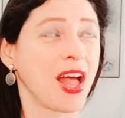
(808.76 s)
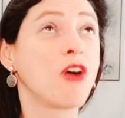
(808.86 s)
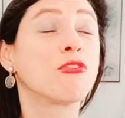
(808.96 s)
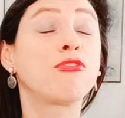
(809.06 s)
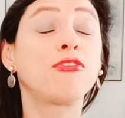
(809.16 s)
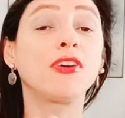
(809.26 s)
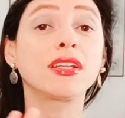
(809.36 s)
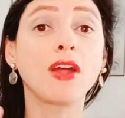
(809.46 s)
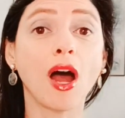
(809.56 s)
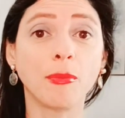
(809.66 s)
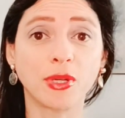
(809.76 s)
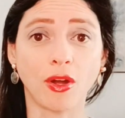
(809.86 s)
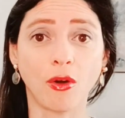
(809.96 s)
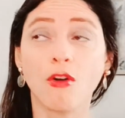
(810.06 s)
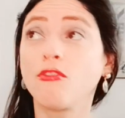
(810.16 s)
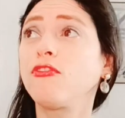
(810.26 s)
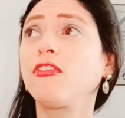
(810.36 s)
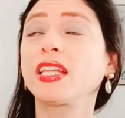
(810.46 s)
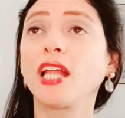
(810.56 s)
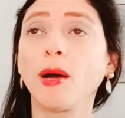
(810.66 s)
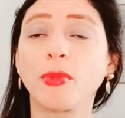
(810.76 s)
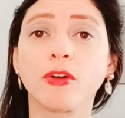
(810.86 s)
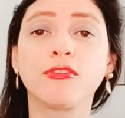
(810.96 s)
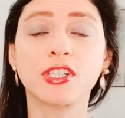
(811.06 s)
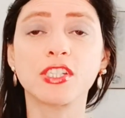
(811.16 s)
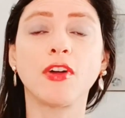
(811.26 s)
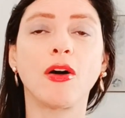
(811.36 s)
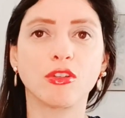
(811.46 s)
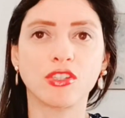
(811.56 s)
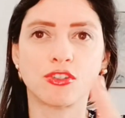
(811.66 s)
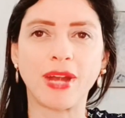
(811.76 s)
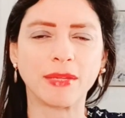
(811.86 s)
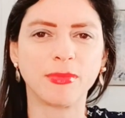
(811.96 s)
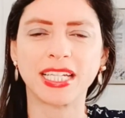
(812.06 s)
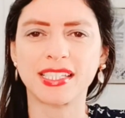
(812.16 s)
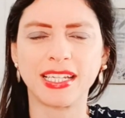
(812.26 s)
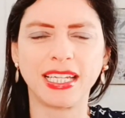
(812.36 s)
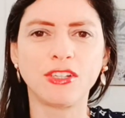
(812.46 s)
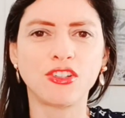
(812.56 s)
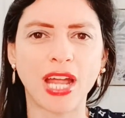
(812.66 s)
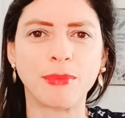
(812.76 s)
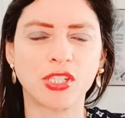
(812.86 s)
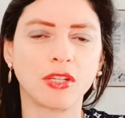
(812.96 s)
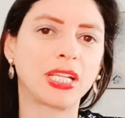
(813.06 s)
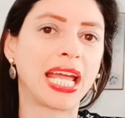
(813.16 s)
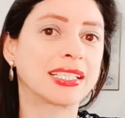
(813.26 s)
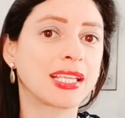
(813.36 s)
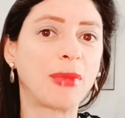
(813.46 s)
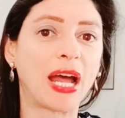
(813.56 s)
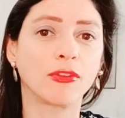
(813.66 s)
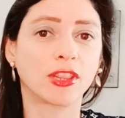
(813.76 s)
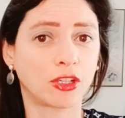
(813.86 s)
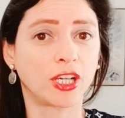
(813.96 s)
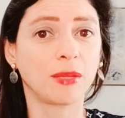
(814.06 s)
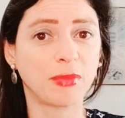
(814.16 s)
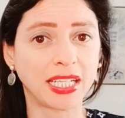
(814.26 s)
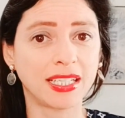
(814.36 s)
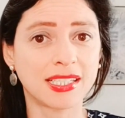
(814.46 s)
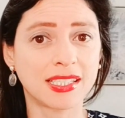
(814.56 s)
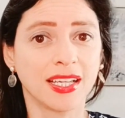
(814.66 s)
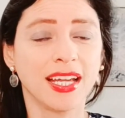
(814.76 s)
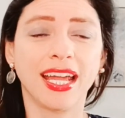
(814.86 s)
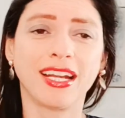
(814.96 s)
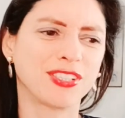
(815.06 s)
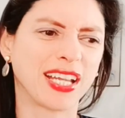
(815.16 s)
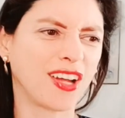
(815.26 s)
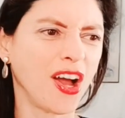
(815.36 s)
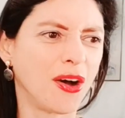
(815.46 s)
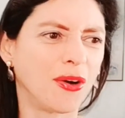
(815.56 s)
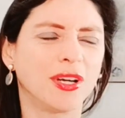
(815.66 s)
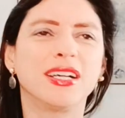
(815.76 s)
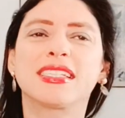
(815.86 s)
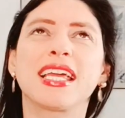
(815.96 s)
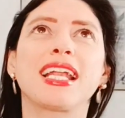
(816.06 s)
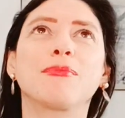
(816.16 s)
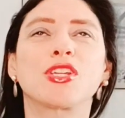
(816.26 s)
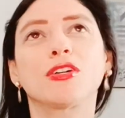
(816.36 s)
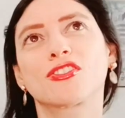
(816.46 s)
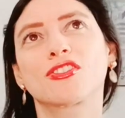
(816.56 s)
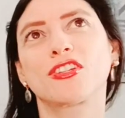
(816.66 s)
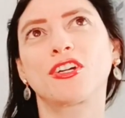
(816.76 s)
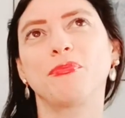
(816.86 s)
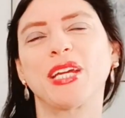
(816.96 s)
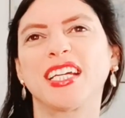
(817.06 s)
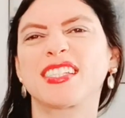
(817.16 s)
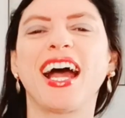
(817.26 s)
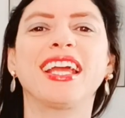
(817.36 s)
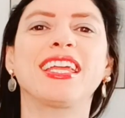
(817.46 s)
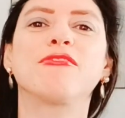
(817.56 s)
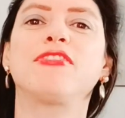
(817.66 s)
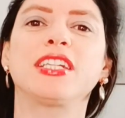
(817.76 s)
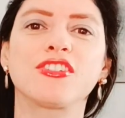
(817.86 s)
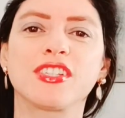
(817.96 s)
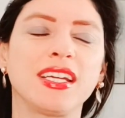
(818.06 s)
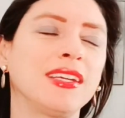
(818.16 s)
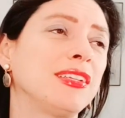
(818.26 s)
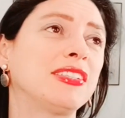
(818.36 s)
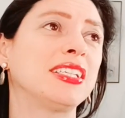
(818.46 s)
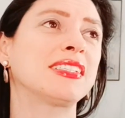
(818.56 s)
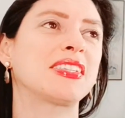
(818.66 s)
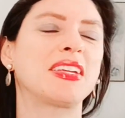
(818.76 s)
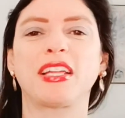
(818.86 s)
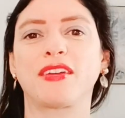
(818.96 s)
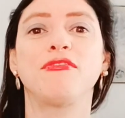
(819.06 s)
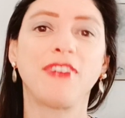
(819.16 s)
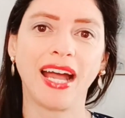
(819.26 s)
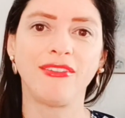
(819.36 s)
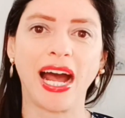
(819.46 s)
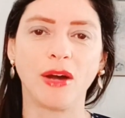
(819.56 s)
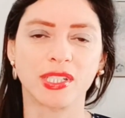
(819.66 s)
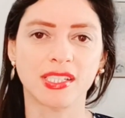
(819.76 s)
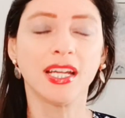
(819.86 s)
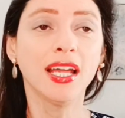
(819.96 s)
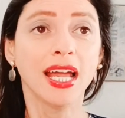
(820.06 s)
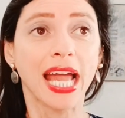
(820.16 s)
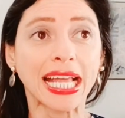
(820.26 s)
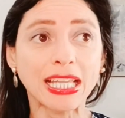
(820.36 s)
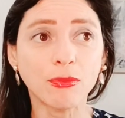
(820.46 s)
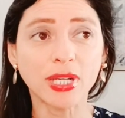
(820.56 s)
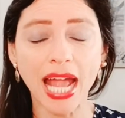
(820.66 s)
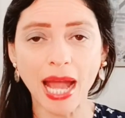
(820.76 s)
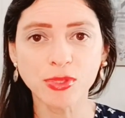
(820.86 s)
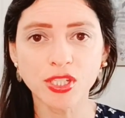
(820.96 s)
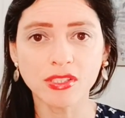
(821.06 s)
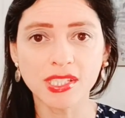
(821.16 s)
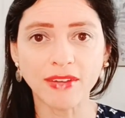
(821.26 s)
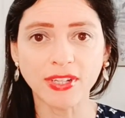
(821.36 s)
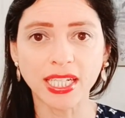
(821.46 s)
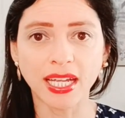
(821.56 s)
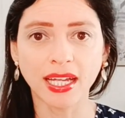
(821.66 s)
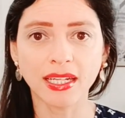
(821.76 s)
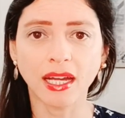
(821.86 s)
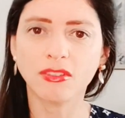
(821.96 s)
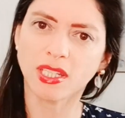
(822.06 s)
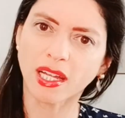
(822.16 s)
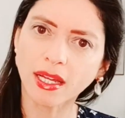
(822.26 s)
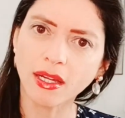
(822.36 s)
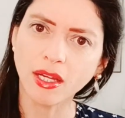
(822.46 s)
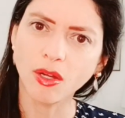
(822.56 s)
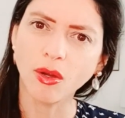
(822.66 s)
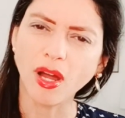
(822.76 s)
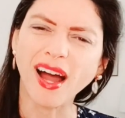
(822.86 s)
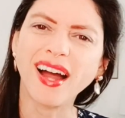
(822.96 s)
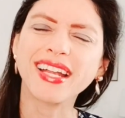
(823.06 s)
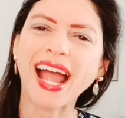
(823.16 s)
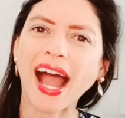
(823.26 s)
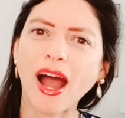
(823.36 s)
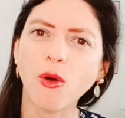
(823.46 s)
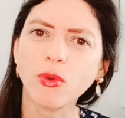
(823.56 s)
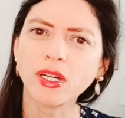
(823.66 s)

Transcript: Phenomenal. Phenomenal. First of all, I was tracking because each episode, it's about 30 minutes. And I was like, 10 episodes, 30 minutes. I can finish this in like 5 hours. And then when episode 7 hit, I was like, an hour?